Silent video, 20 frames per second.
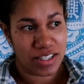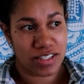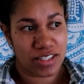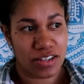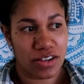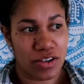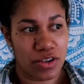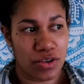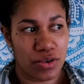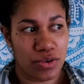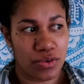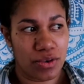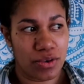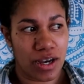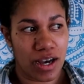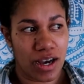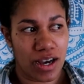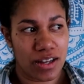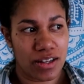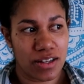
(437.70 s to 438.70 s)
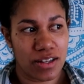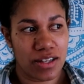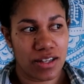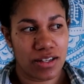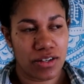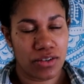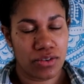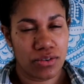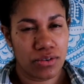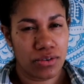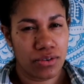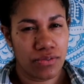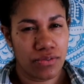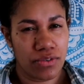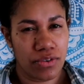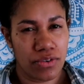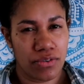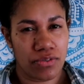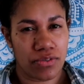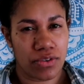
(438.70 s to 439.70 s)
So I don't know
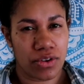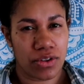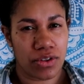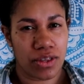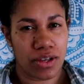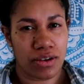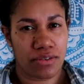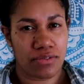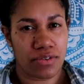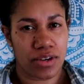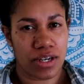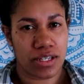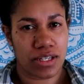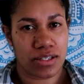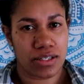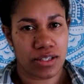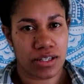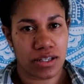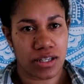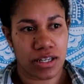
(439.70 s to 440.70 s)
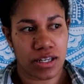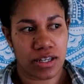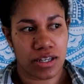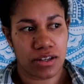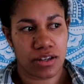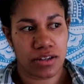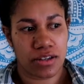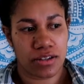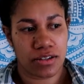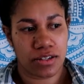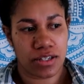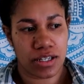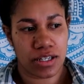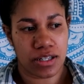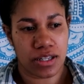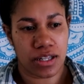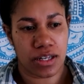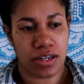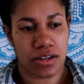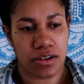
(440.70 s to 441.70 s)
if you've heard that phrase that like
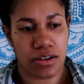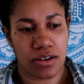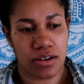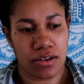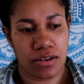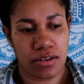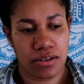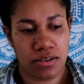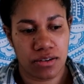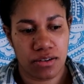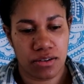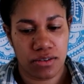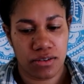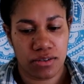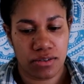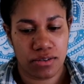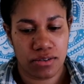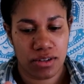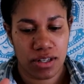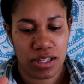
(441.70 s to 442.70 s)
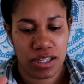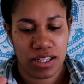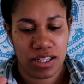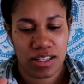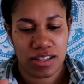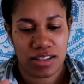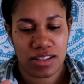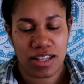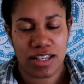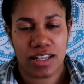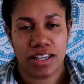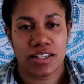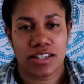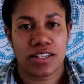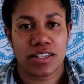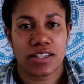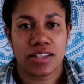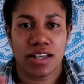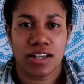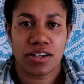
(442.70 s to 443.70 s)
declutter,
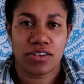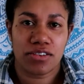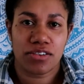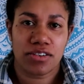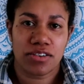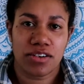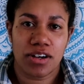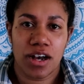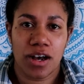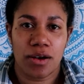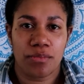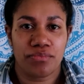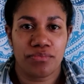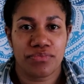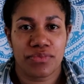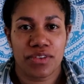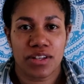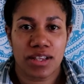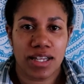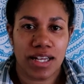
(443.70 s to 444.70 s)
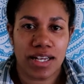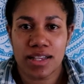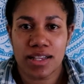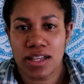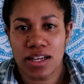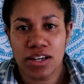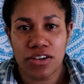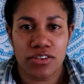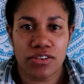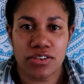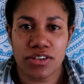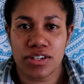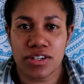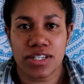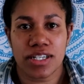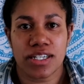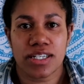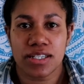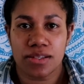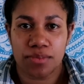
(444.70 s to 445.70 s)
like cluttering your
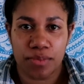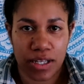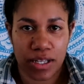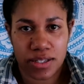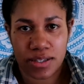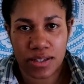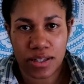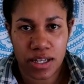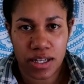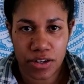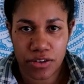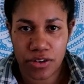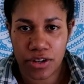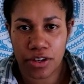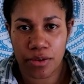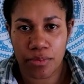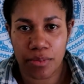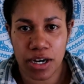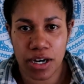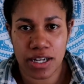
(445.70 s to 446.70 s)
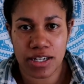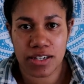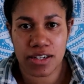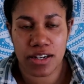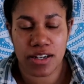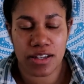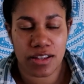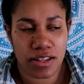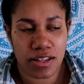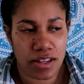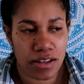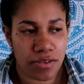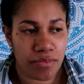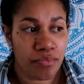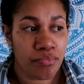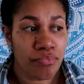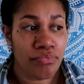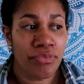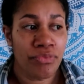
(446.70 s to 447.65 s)
desk means cluttering your mind kind of thing.